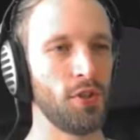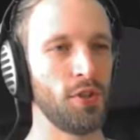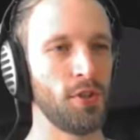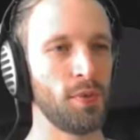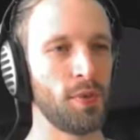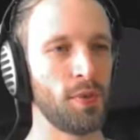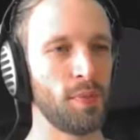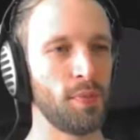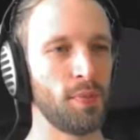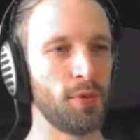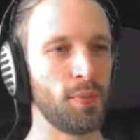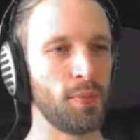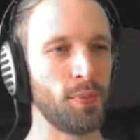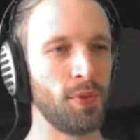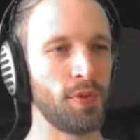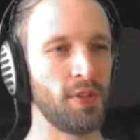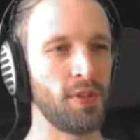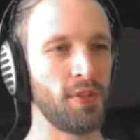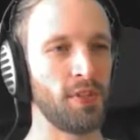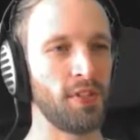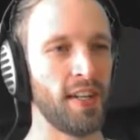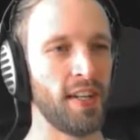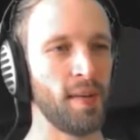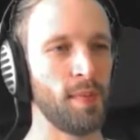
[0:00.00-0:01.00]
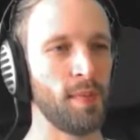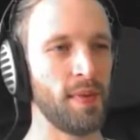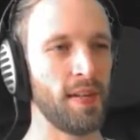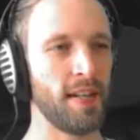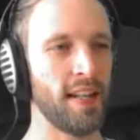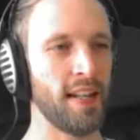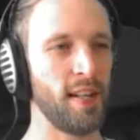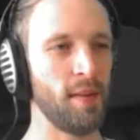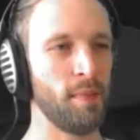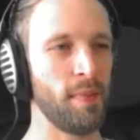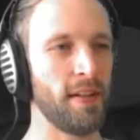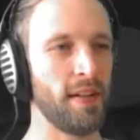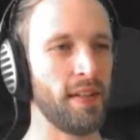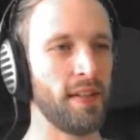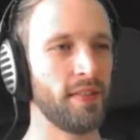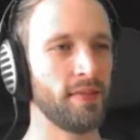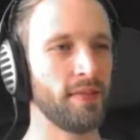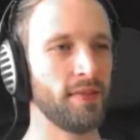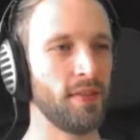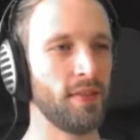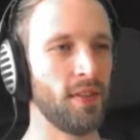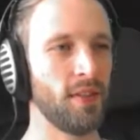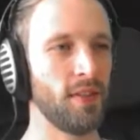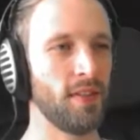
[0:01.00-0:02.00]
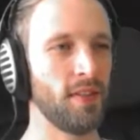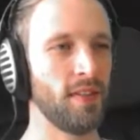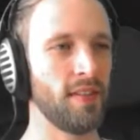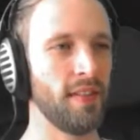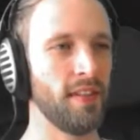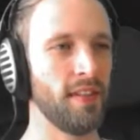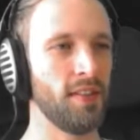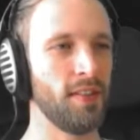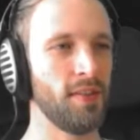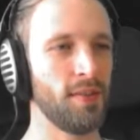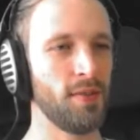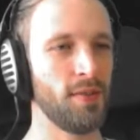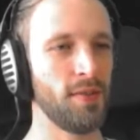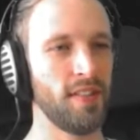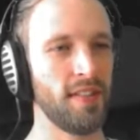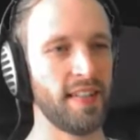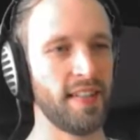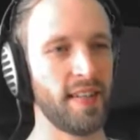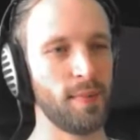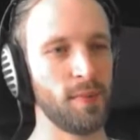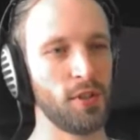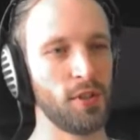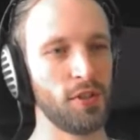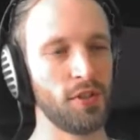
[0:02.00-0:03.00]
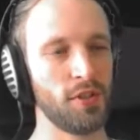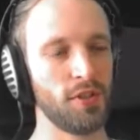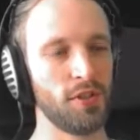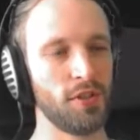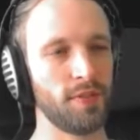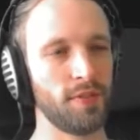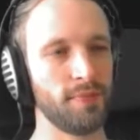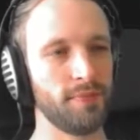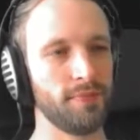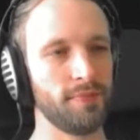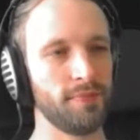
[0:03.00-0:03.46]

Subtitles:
you don't want to postpone your retirement and help out? You'd tear through these amateurs.